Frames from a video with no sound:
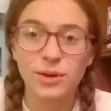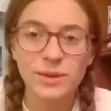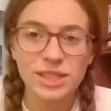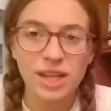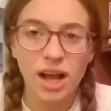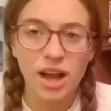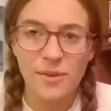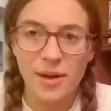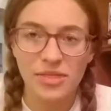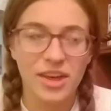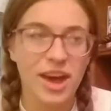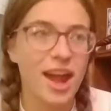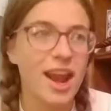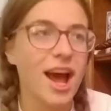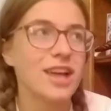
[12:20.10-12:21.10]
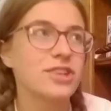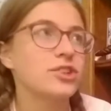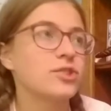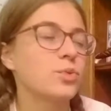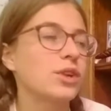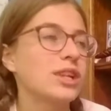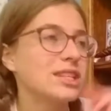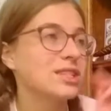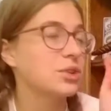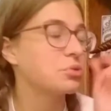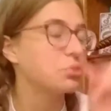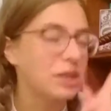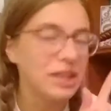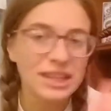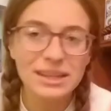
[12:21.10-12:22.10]
we talk about that, I just wanted to
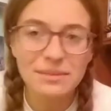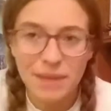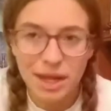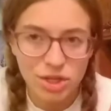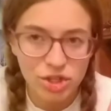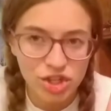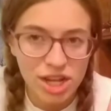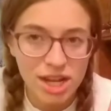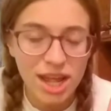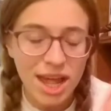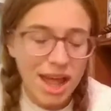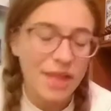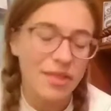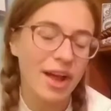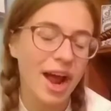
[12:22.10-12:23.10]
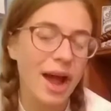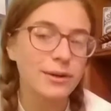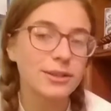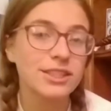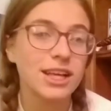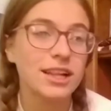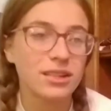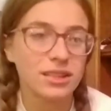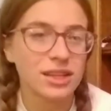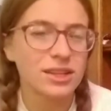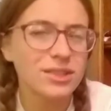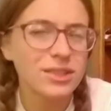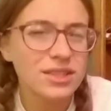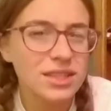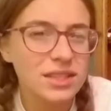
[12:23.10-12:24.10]
quickly mention that I was a
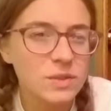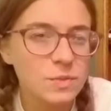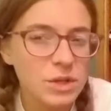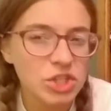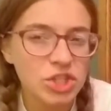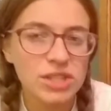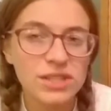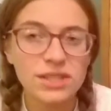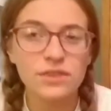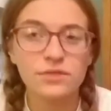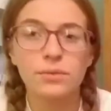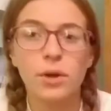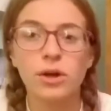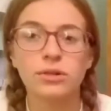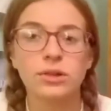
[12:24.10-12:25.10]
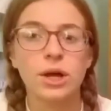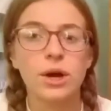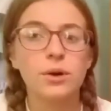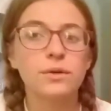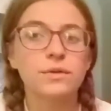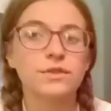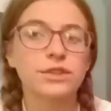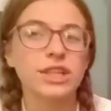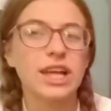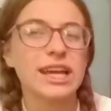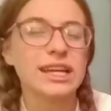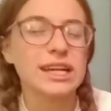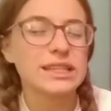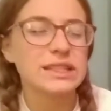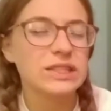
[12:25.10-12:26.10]
little suspicious of Marlowe for
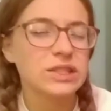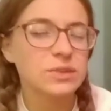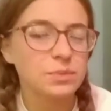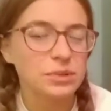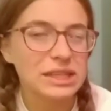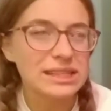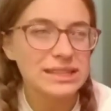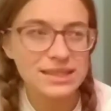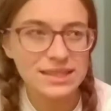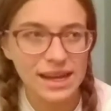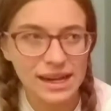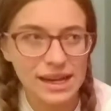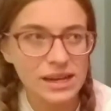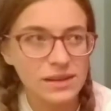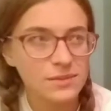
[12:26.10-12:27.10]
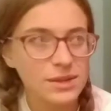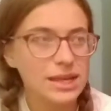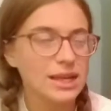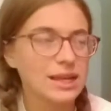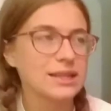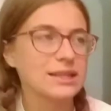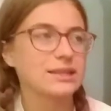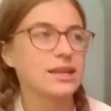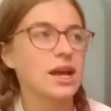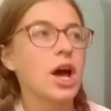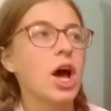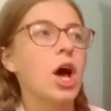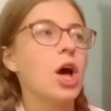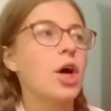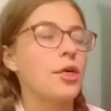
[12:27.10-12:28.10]
like a split second, because
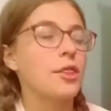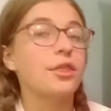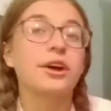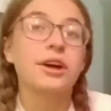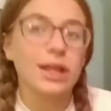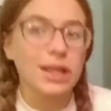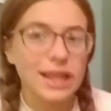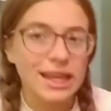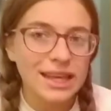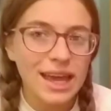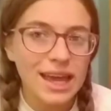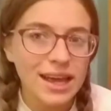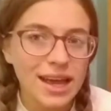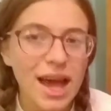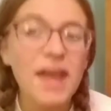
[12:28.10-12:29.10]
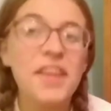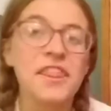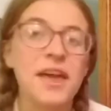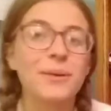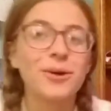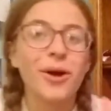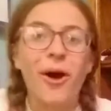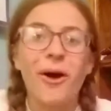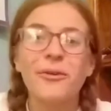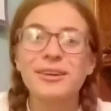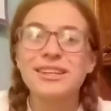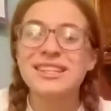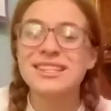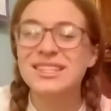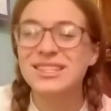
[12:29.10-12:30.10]
the clinking, they were
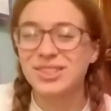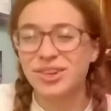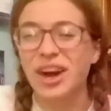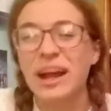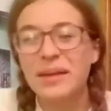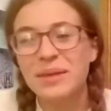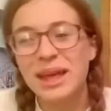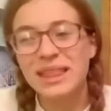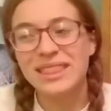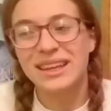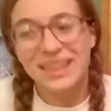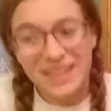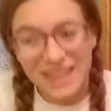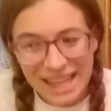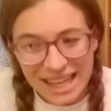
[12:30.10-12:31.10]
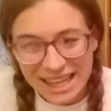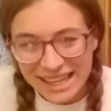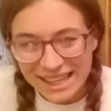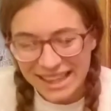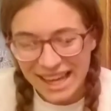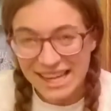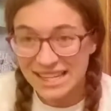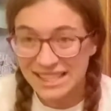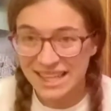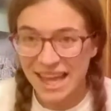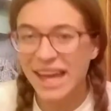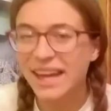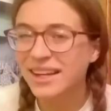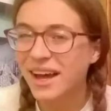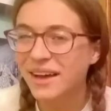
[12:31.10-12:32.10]
always describing the clinking that his
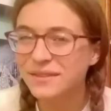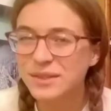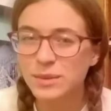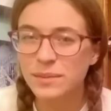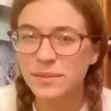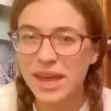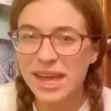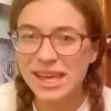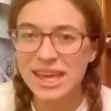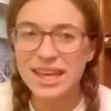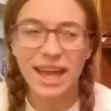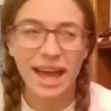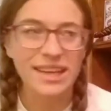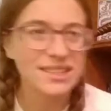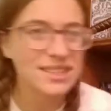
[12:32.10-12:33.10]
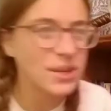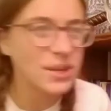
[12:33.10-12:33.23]
handcuffs were making as he